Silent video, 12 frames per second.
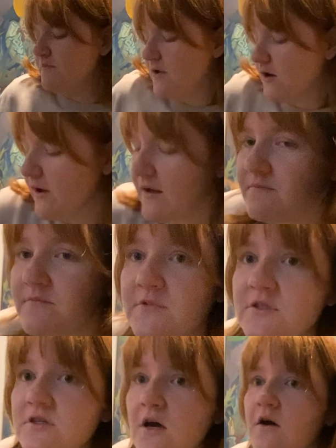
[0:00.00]
Okay,
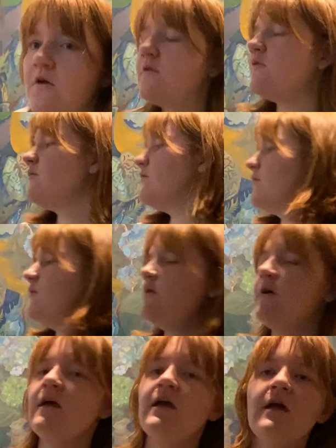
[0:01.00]
so
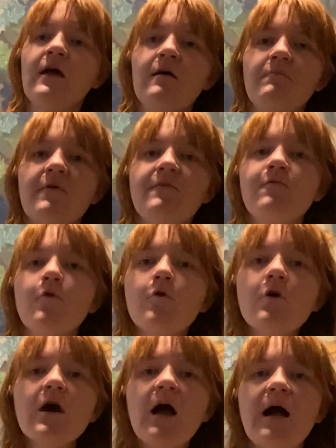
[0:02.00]

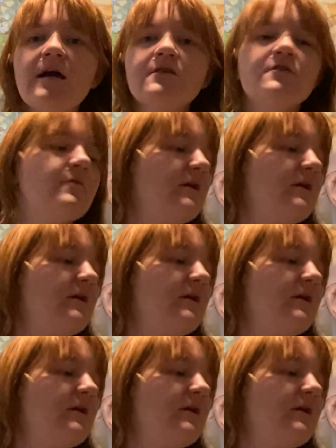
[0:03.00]
before I do